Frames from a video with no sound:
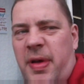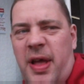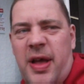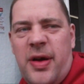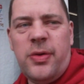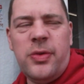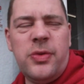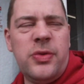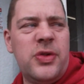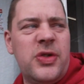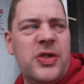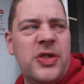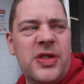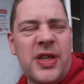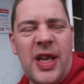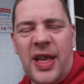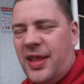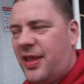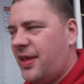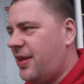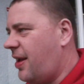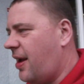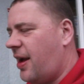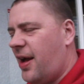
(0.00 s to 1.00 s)
Mills,
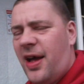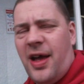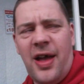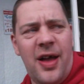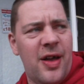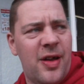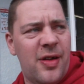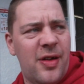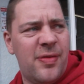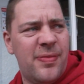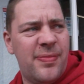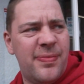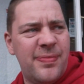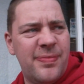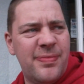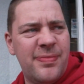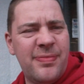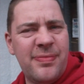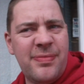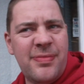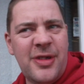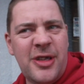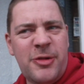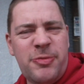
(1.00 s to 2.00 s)
and
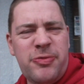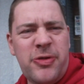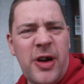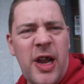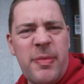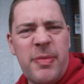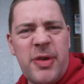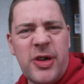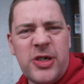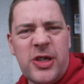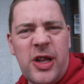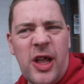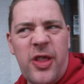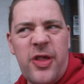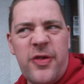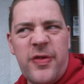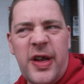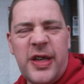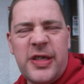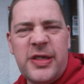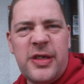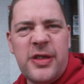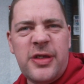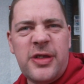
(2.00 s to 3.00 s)
it's pretty much like the
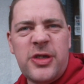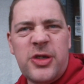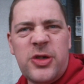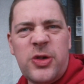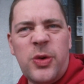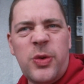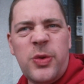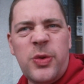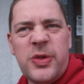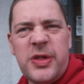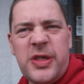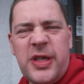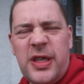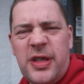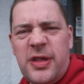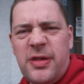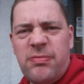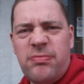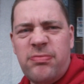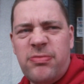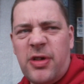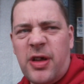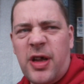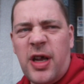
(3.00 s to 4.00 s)
rest of the stalls
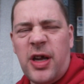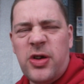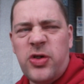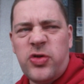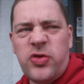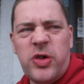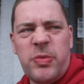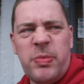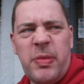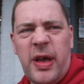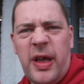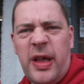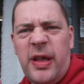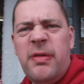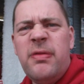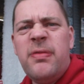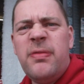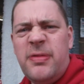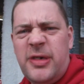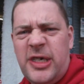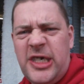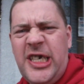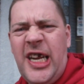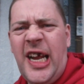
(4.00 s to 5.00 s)
in the country, mate.
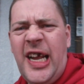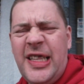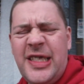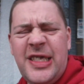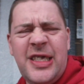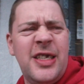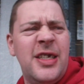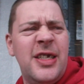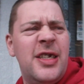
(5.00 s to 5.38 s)
Shit.